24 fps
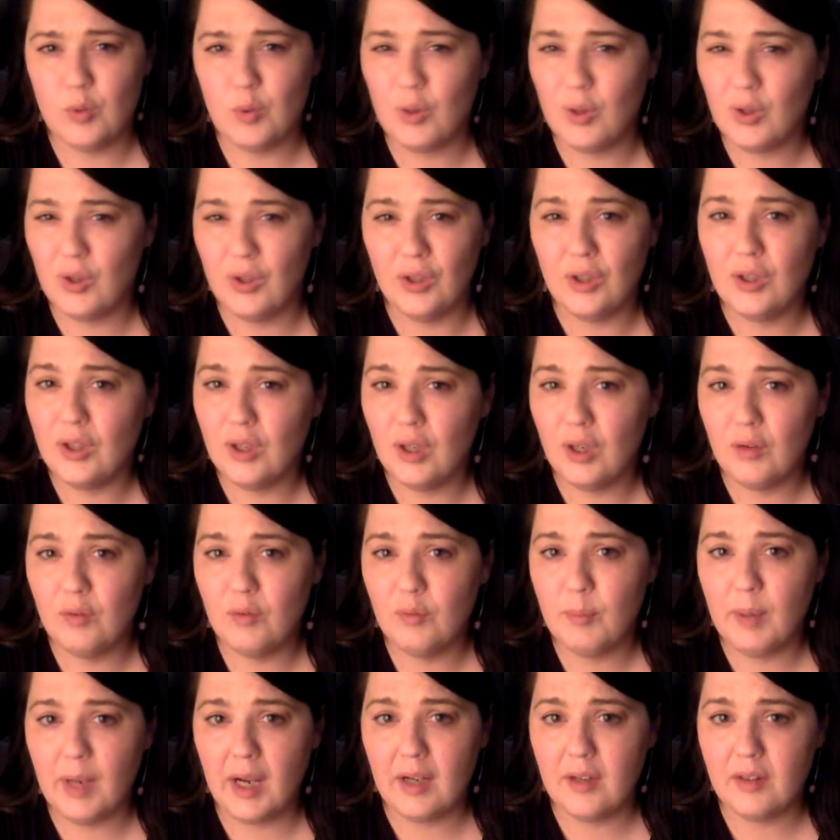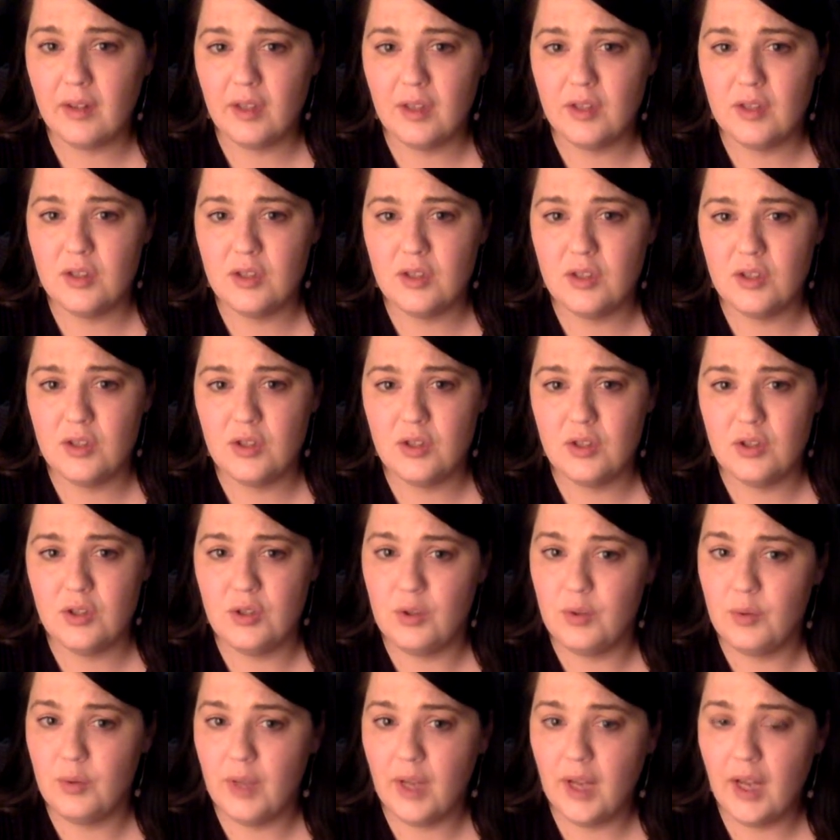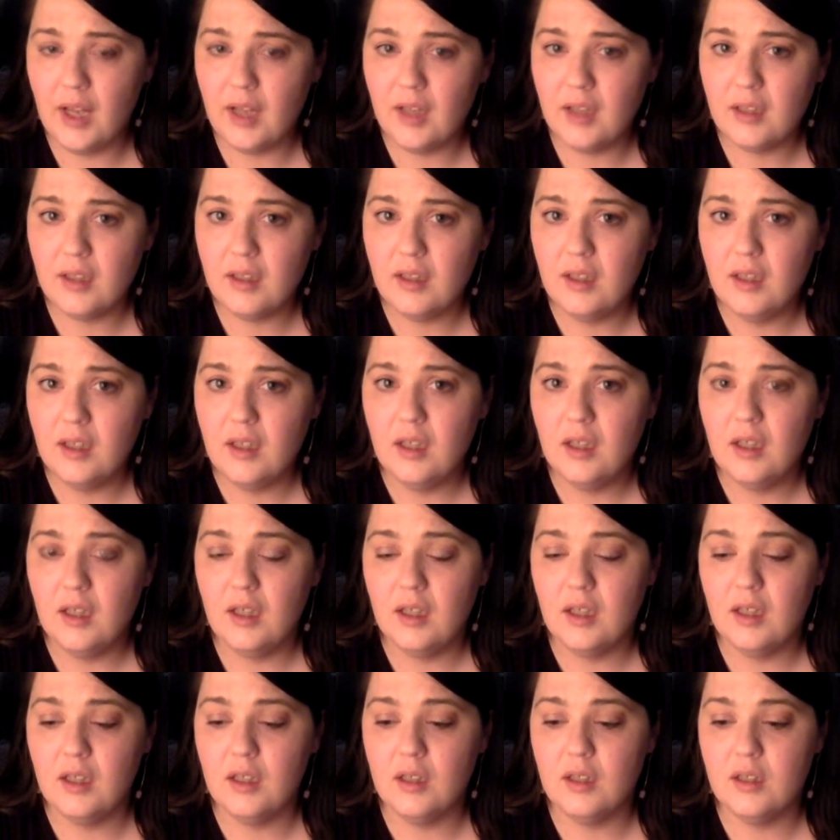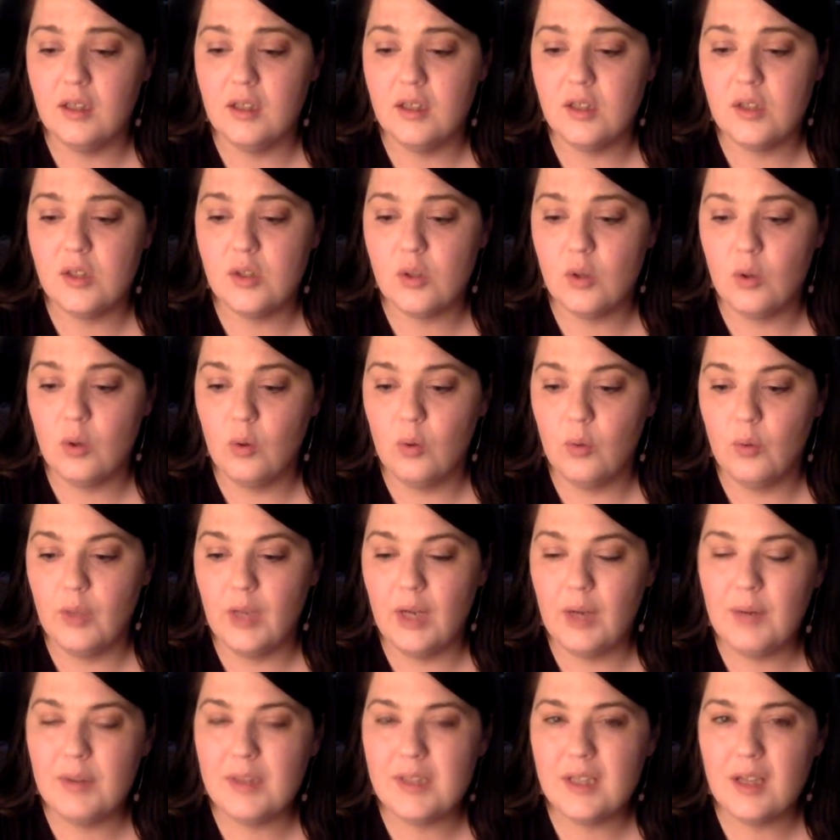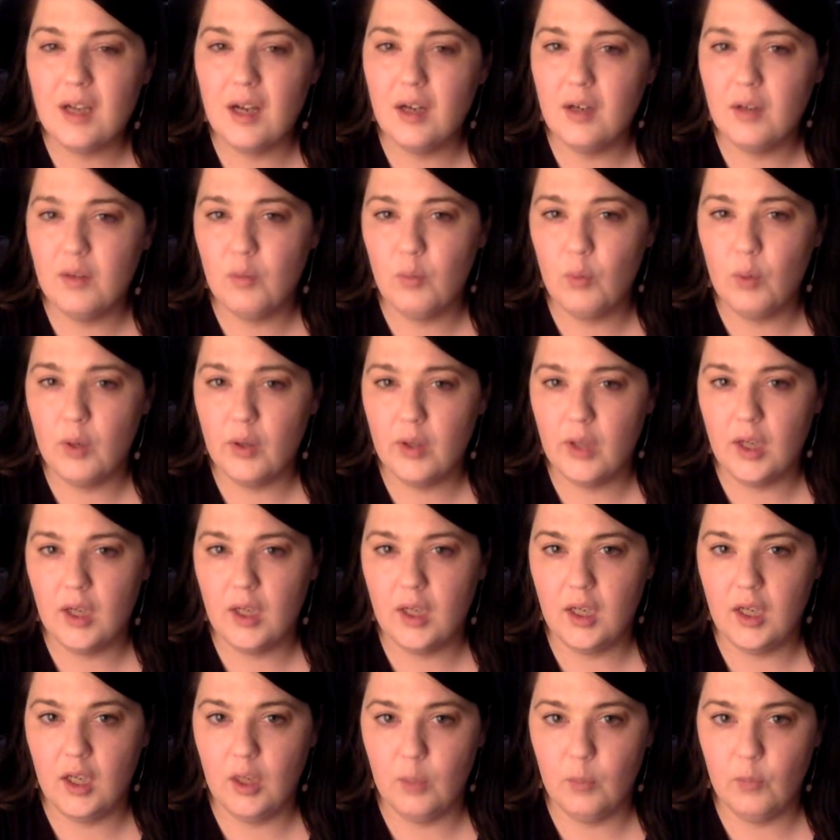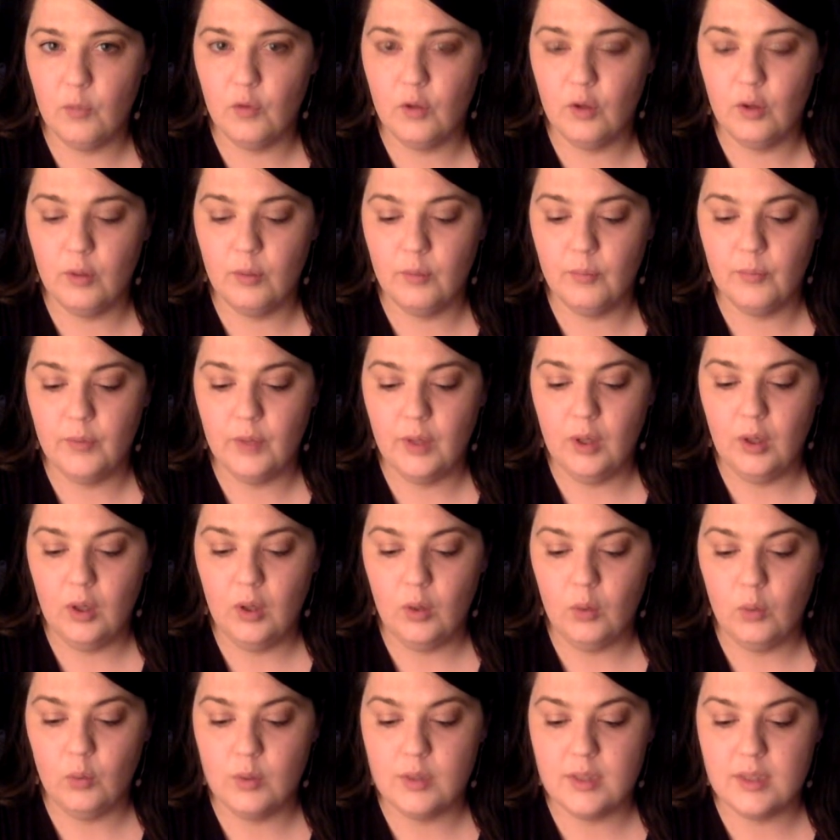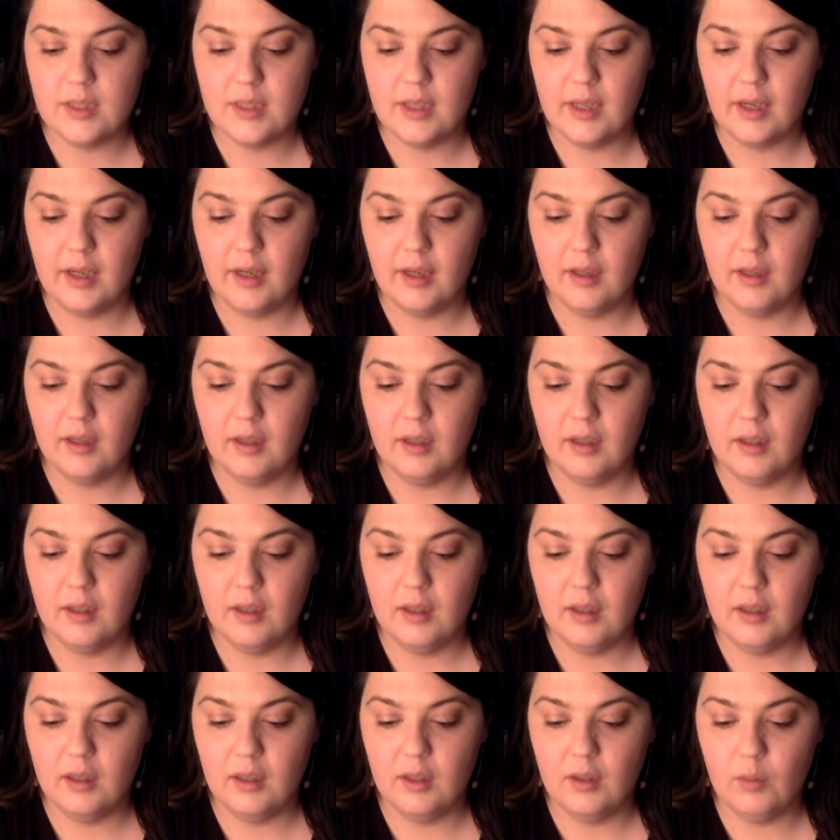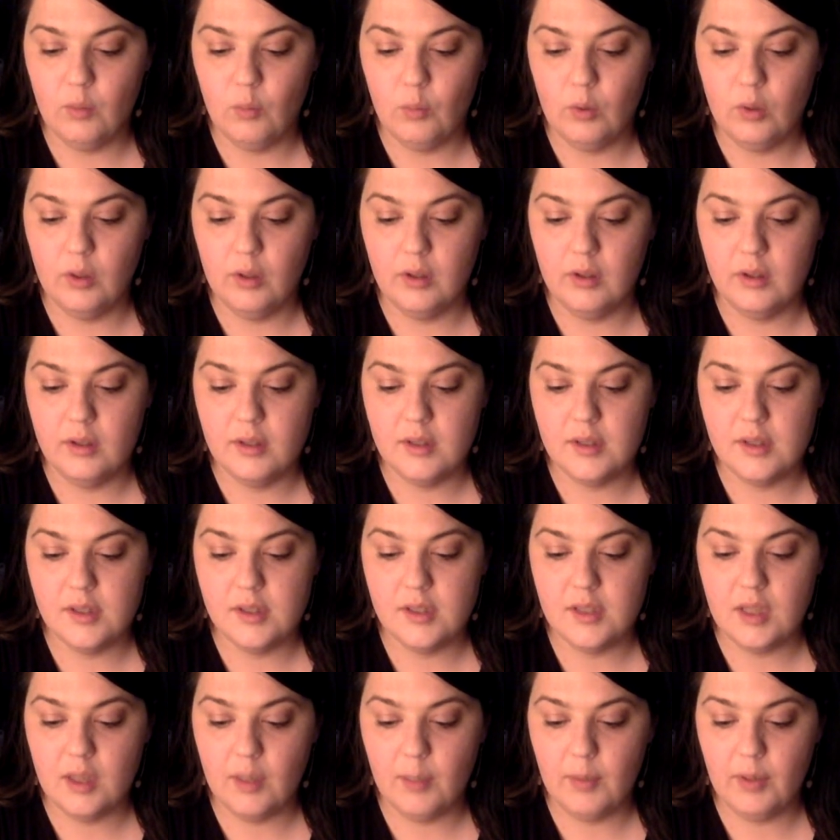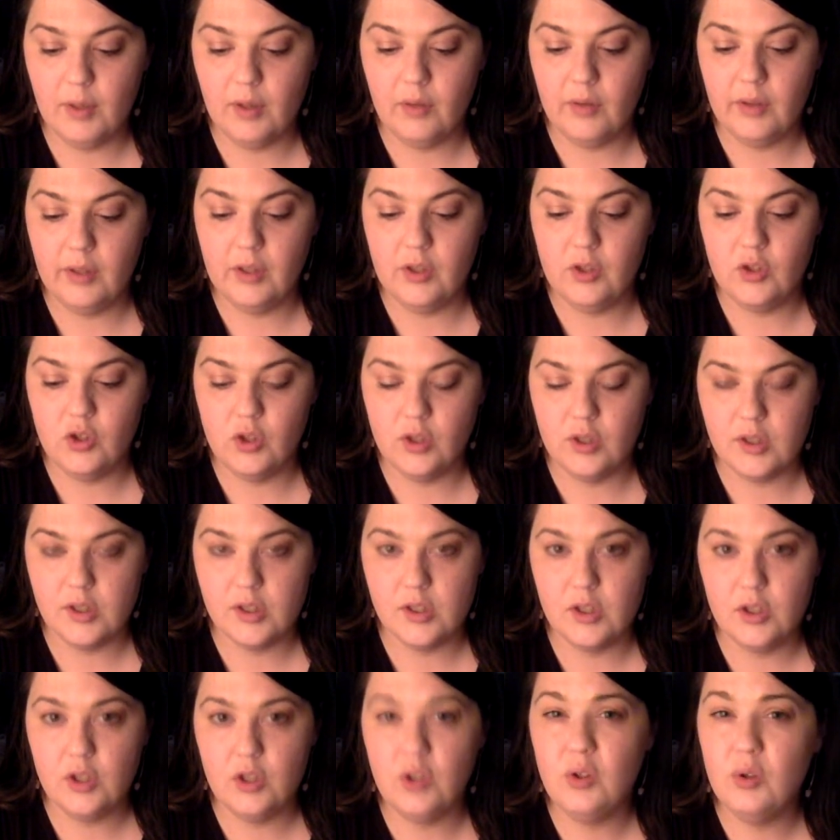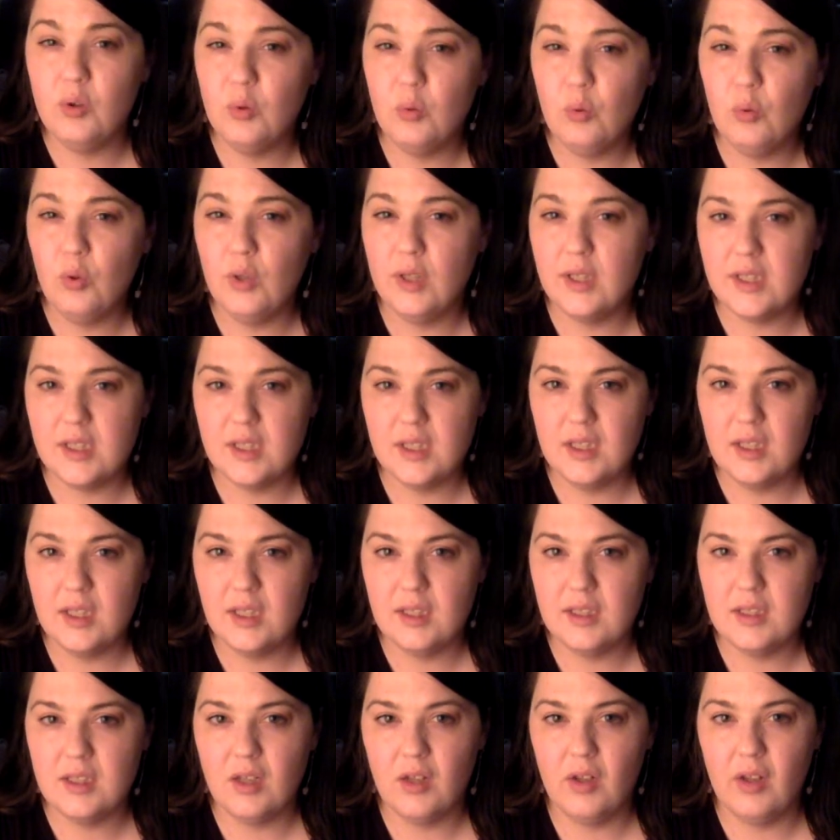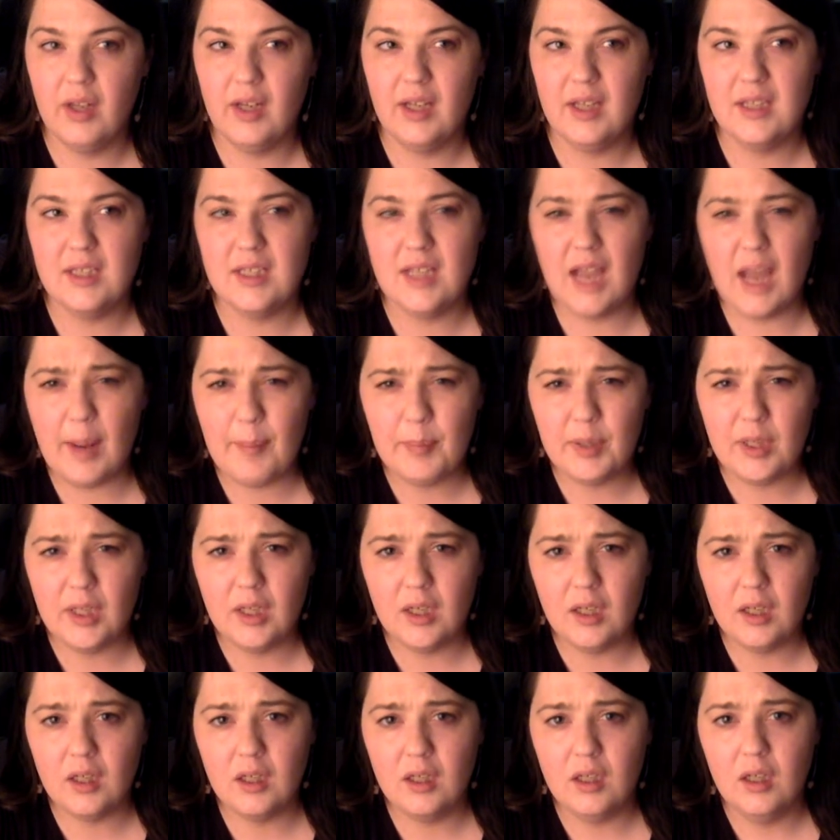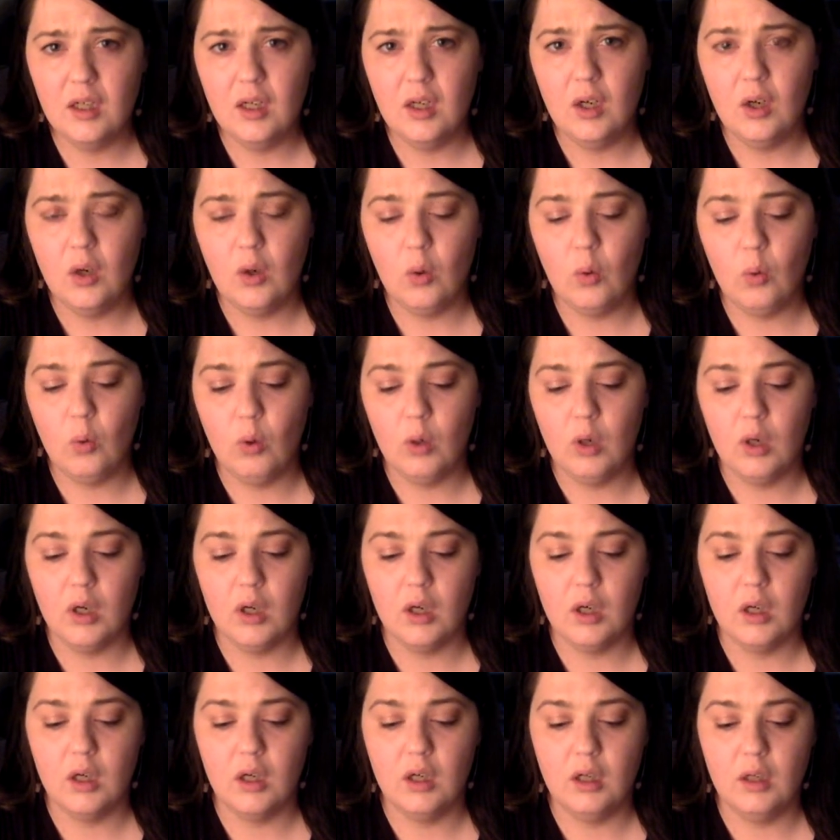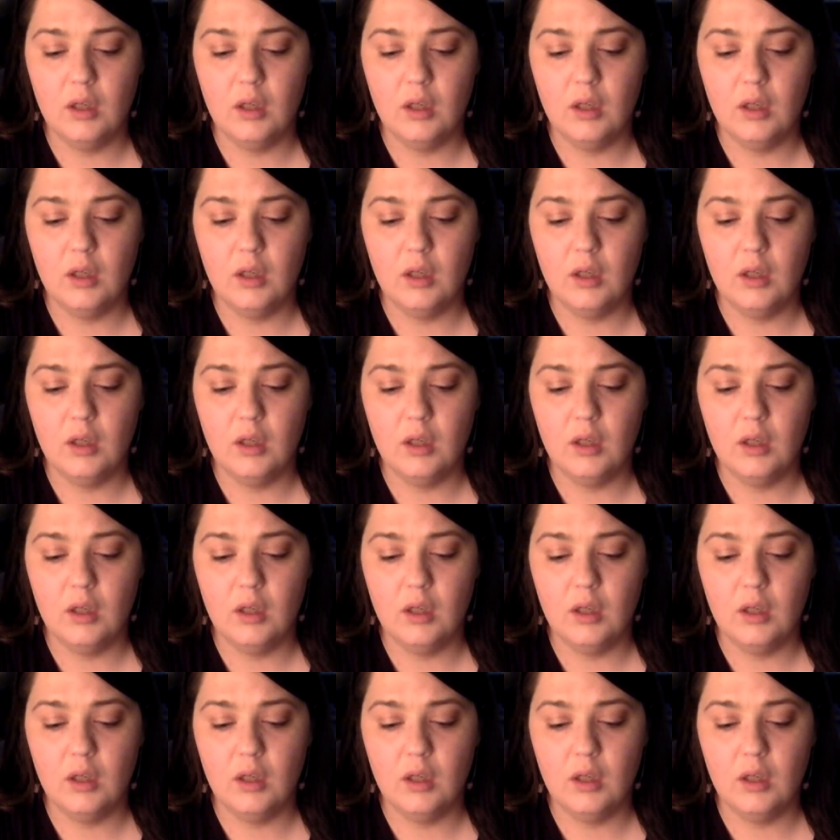were good enough back then to do that. So that was kind of where that came from, was that it was typically just you listening to like tapping or